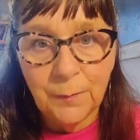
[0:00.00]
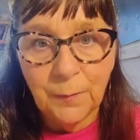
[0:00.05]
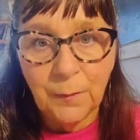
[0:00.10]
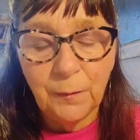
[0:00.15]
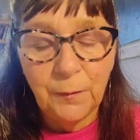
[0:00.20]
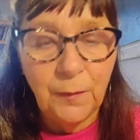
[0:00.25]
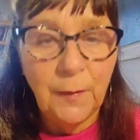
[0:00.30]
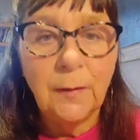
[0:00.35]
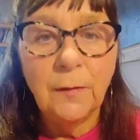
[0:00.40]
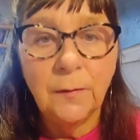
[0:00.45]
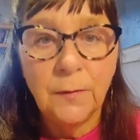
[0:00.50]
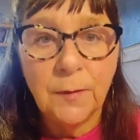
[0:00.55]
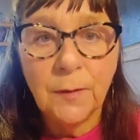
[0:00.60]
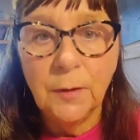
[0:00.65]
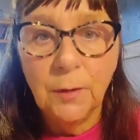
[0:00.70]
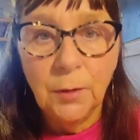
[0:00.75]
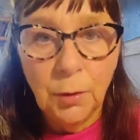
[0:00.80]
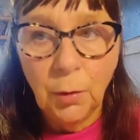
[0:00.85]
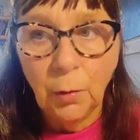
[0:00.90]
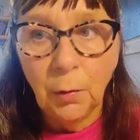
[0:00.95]

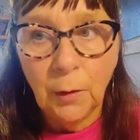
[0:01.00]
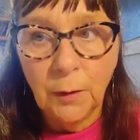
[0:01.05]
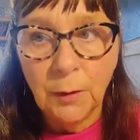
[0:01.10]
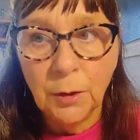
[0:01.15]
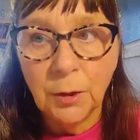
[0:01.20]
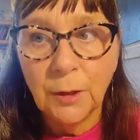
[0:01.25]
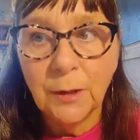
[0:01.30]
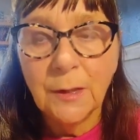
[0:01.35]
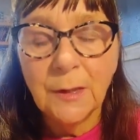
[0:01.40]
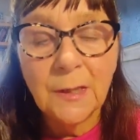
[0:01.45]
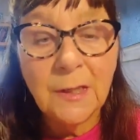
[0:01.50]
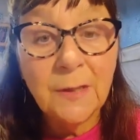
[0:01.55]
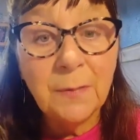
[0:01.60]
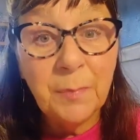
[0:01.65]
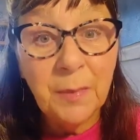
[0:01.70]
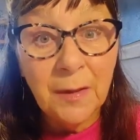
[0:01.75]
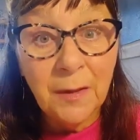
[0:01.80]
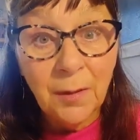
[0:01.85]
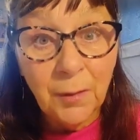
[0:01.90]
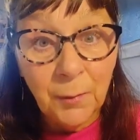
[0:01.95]
felt knowledge,
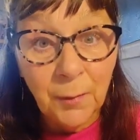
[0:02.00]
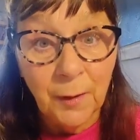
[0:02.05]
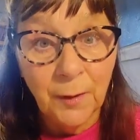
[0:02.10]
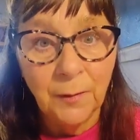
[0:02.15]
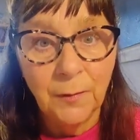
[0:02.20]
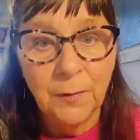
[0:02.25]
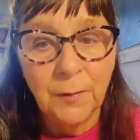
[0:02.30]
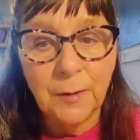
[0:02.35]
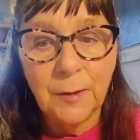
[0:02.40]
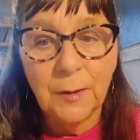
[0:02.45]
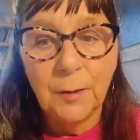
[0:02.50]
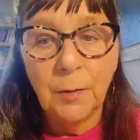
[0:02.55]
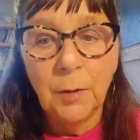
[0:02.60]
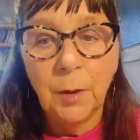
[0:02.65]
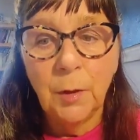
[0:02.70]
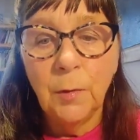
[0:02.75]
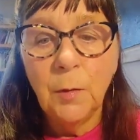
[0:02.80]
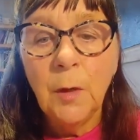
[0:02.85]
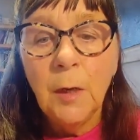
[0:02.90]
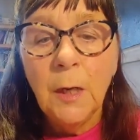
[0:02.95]
experience,
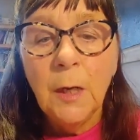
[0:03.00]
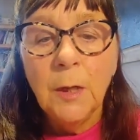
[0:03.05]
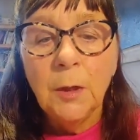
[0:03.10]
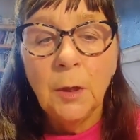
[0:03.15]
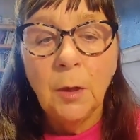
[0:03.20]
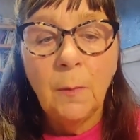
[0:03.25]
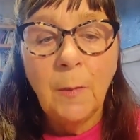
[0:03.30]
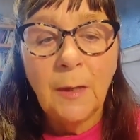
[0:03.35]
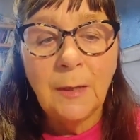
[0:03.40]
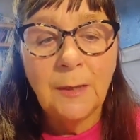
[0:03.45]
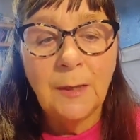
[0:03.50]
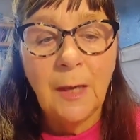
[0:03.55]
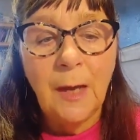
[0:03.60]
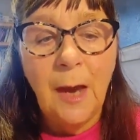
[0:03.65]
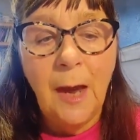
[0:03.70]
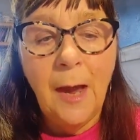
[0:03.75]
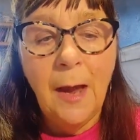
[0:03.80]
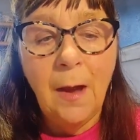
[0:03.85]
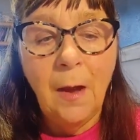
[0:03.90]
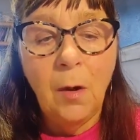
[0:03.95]
no matter
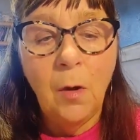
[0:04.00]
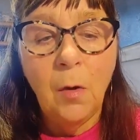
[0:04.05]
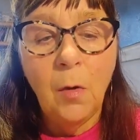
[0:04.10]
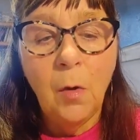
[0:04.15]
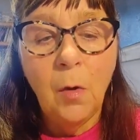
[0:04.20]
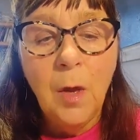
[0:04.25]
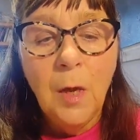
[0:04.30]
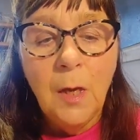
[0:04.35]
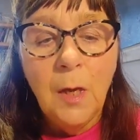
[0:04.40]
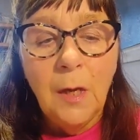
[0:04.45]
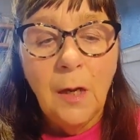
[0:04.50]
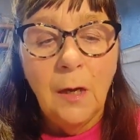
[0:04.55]
how